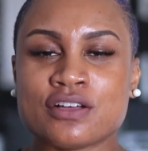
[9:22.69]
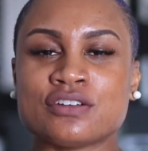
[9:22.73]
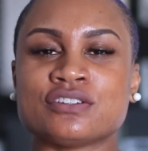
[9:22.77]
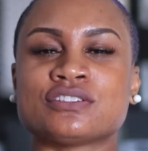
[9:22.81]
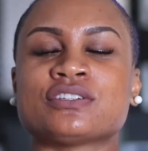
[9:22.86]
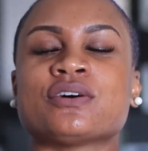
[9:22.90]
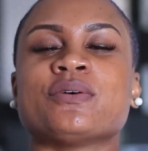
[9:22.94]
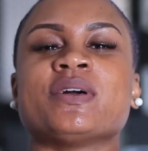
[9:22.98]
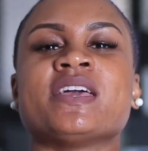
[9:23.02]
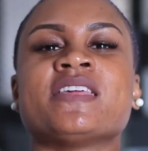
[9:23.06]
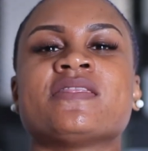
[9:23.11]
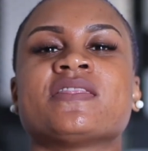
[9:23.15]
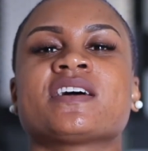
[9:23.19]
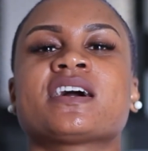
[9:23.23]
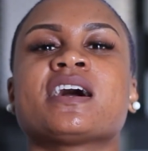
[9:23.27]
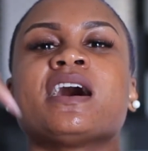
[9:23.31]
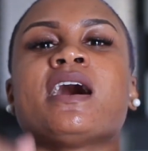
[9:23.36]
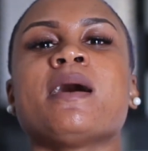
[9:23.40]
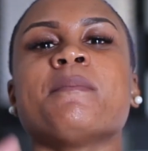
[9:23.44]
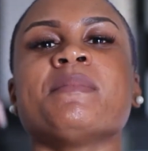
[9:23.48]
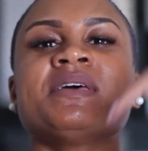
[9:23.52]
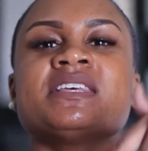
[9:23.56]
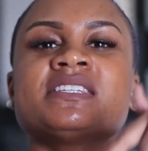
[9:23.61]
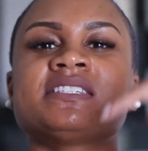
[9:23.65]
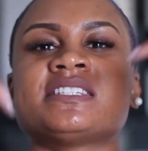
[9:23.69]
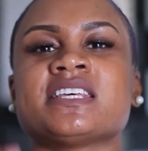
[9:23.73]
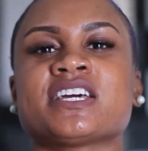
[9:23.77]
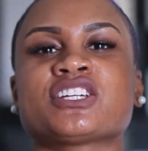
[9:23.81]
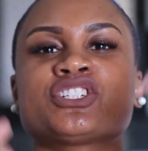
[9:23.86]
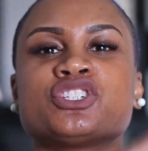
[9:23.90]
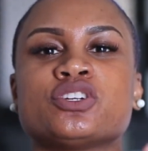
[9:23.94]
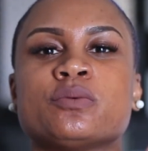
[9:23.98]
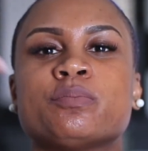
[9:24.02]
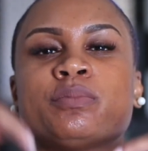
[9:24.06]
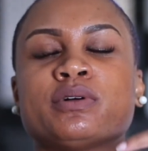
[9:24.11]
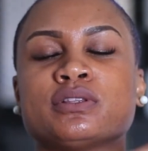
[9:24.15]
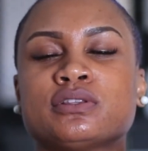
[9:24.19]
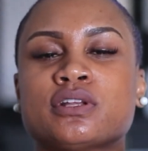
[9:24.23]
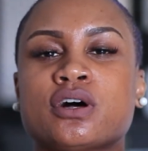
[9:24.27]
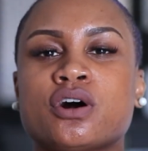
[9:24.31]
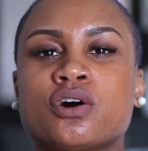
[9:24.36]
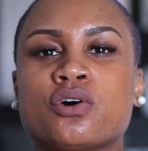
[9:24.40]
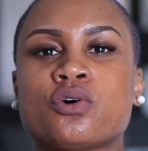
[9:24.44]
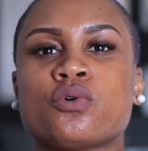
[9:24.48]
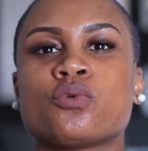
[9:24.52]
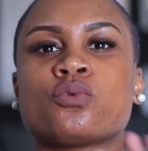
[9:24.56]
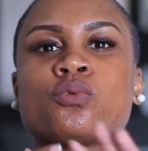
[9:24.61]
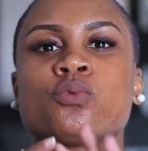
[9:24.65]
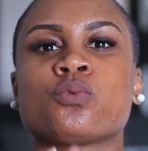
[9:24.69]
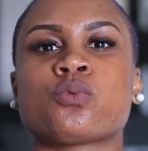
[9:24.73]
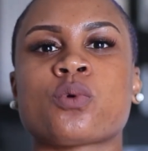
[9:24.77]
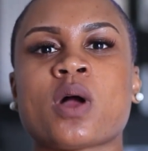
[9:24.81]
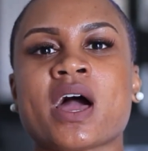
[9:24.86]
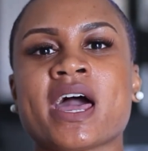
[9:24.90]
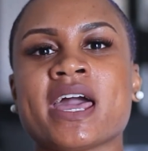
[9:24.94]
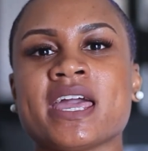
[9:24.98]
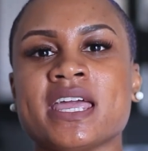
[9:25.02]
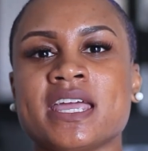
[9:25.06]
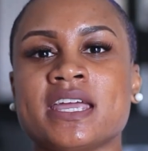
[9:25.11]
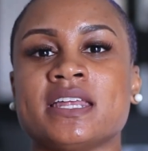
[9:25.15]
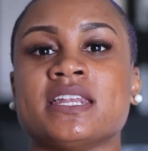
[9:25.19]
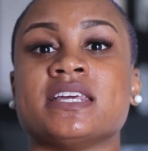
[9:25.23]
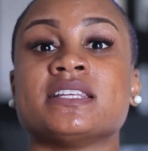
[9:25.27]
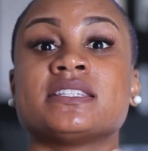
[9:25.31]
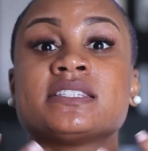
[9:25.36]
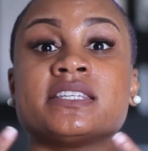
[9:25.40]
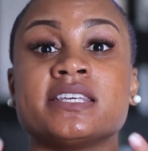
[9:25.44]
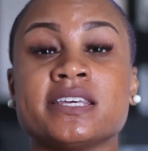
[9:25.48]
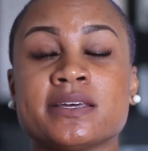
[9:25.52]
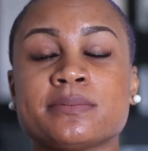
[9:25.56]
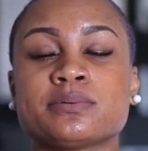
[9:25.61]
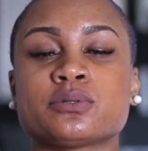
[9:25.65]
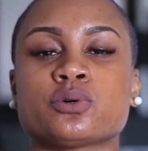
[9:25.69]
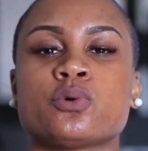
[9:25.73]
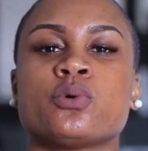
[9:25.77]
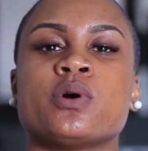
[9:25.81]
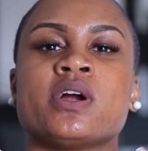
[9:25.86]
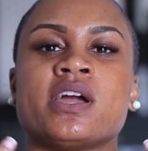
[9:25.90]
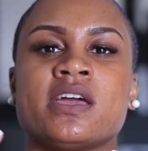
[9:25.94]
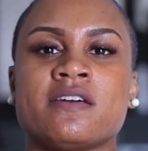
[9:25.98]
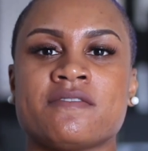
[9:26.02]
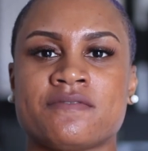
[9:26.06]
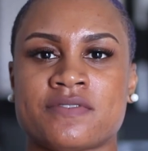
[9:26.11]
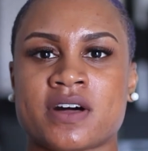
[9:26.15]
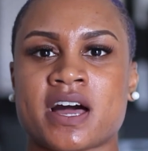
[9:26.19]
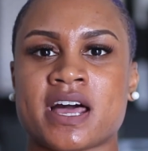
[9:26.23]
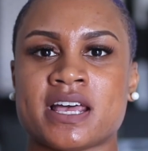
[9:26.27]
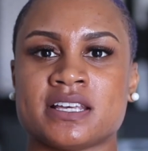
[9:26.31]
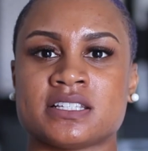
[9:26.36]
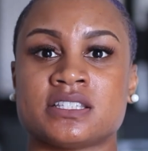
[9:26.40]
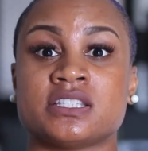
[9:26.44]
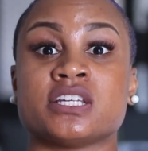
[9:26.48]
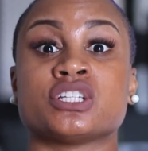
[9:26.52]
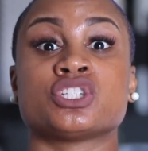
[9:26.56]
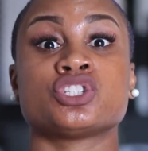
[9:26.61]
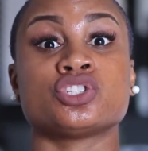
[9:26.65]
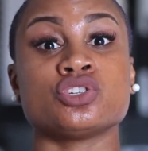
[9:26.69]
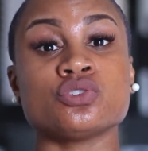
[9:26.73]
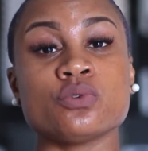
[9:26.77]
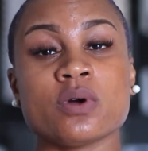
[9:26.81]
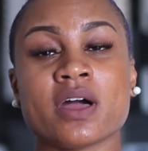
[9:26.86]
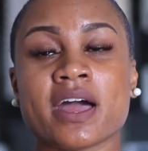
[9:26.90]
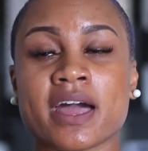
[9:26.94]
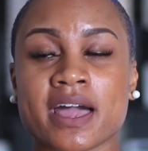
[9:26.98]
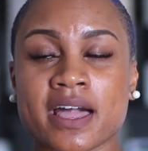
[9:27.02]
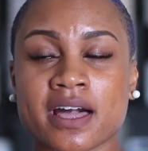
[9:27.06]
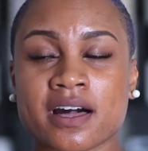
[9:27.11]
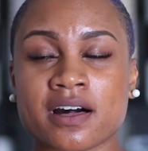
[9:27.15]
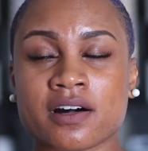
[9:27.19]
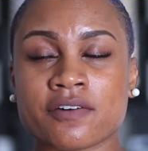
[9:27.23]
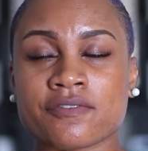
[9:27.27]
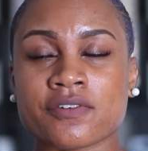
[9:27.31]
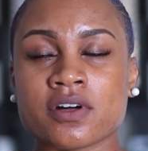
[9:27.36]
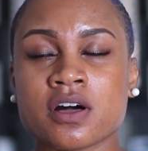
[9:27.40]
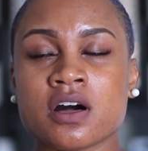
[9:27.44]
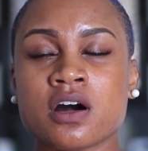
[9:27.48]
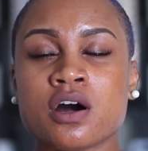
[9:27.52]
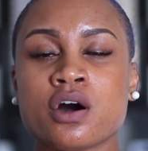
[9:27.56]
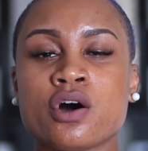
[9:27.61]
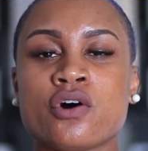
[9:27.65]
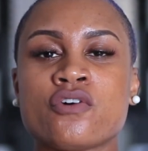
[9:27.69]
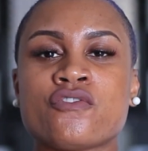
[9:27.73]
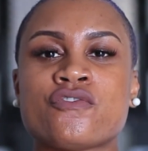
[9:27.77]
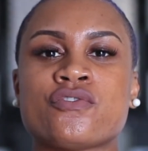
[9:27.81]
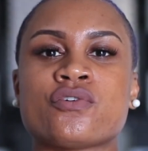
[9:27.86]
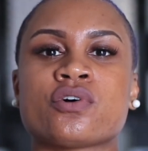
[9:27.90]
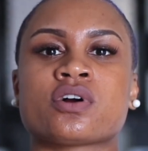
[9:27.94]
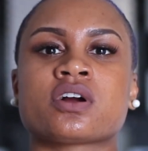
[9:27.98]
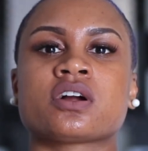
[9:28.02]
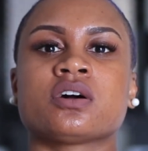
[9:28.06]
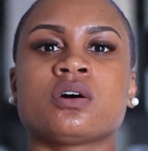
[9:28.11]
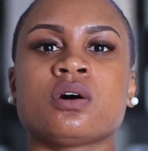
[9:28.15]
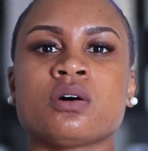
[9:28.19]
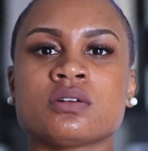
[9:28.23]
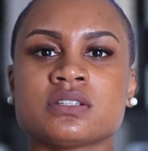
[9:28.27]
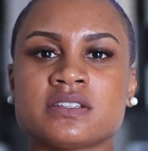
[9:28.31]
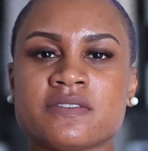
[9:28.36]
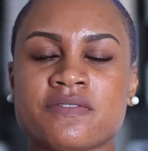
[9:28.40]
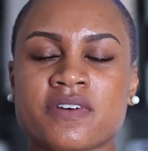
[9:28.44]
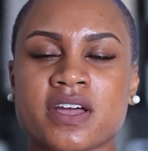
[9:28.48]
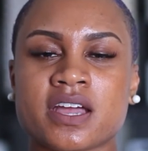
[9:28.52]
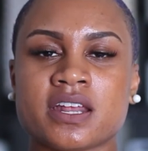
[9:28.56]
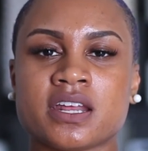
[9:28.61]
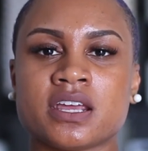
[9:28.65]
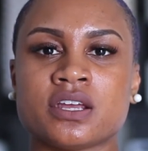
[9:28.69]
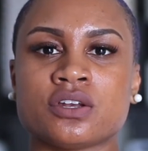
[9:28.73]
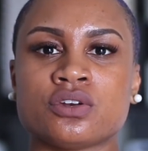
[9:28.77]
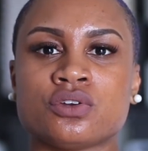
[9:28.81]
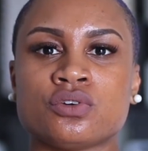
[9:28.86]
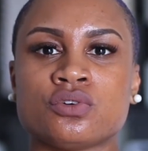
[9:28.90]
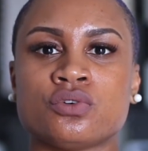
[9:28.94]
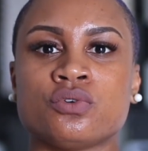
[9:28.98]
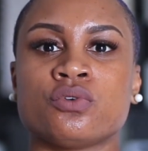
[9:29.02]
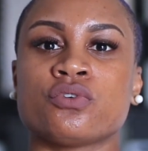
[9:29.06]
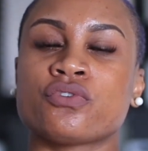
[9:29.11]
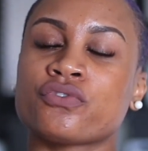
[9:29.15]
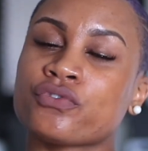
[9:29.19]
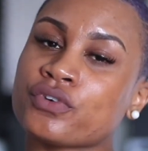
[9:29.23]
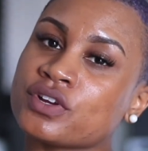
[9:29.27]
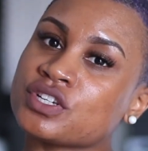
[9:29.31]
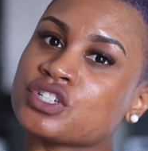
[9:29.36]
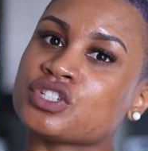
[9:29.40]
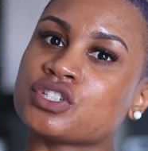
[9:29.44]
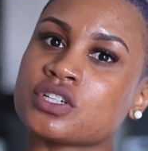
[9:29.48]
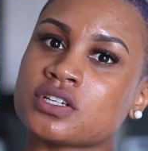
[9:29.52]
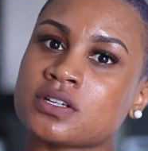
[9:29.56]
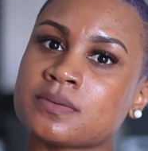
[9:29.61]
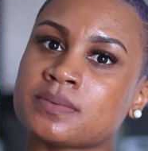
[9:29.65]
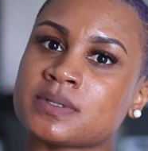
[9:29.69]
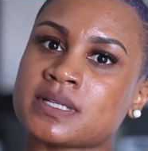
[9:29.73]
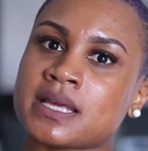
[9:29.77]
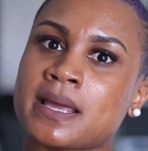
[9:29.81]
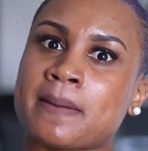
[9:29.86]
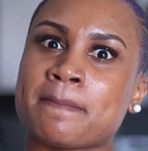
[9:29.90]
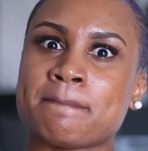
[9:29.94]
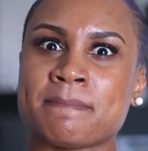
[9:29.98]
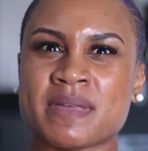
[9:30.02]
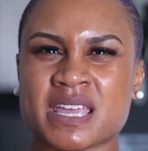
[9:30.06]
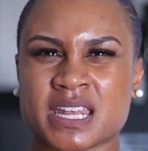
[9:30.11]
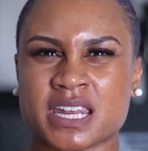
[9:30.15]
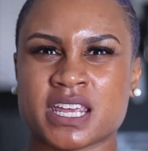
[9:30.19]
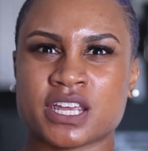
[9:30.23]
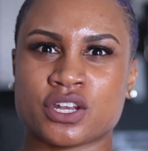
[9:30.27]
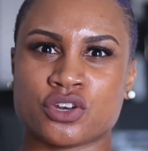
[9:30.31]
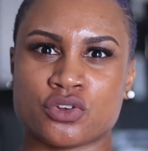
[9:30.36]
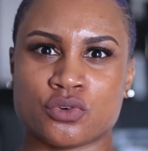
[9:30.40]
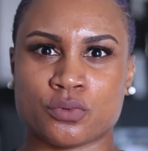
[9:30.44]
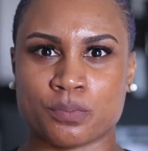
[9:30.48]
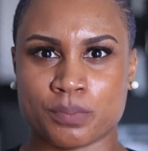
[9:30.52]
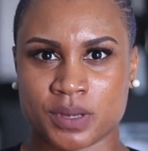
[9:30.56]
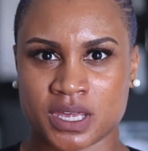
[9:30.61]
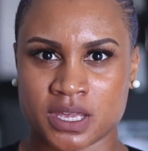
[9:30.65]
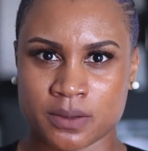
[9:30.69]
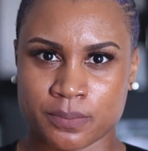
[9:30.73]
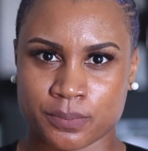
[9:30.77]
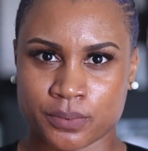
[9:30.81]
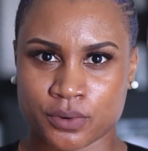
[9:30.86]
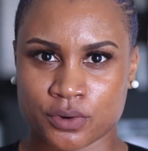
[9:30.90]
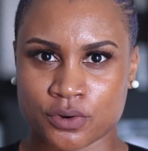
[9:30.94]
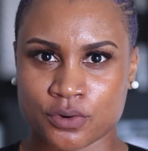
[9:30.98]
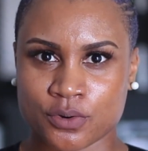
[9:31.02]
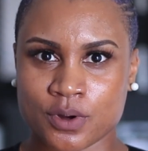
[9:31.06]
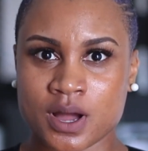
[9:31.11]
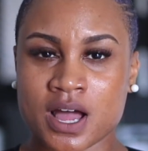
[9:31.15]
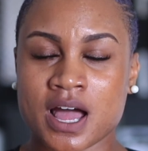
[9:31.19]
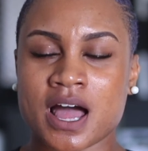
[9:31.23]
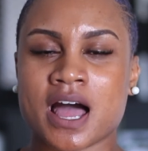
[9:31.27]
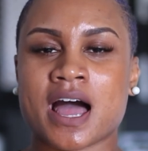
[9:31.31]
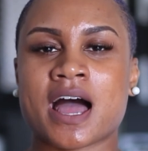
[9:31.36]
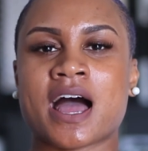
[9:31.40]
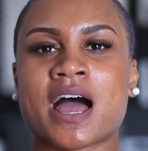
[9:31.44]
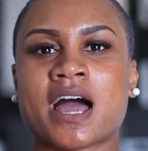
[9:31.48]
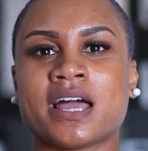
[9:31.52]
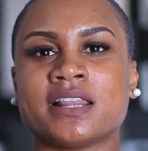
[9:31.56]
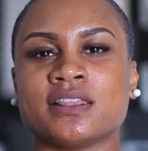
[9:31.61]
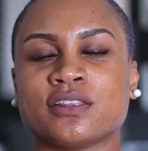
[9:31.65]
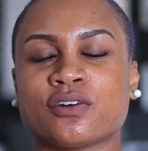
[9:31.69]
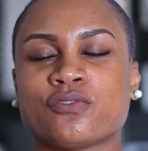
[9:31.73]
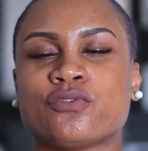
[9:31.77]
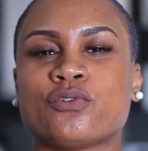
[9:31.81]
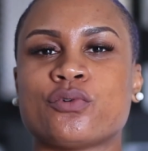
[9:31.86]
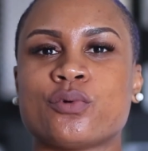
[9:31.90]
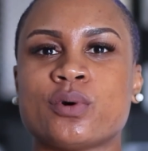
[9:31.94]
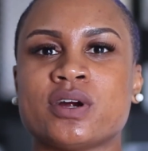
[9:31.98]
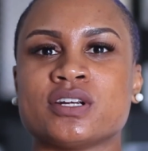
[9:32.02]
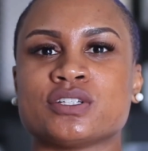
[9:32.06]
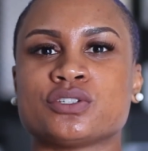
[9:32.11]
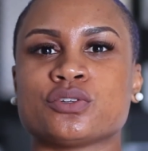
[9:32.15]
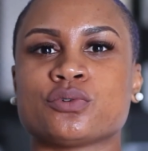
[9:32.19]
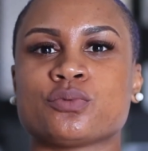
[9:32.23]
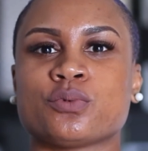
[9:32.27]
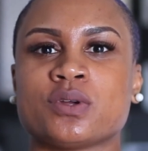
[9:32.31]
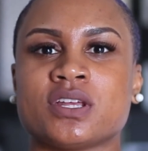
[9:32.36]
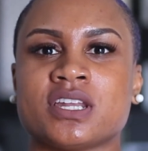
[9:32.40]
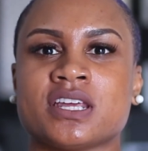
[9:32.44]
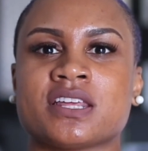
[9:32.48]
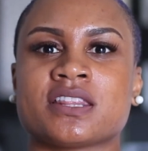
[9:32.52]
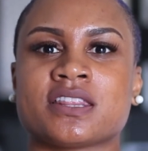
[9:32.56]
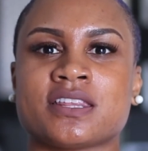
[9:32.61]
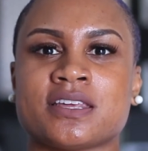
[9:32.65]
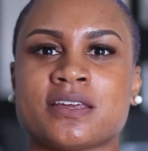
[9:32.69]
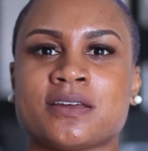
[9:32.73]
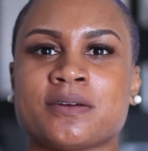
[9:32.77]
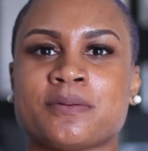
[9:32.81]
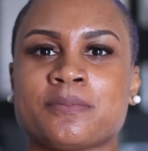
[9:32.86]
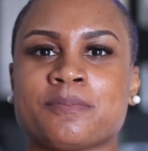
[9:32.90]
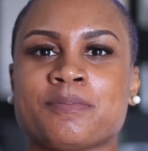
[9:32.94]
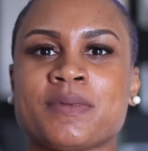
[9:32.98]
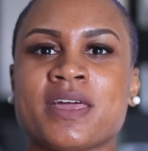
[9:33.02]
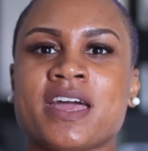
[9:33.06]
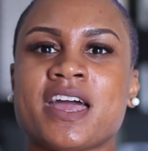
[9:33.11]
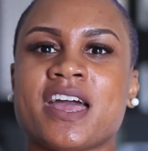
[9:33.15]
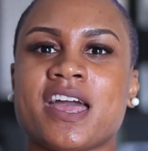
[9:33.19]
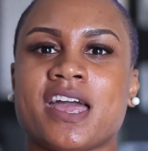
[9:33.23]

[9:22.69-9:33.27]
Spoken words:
So in the comment section below, write any tips or advice that you have for cultivating new friendships and meeting new people. I look forward to reading them.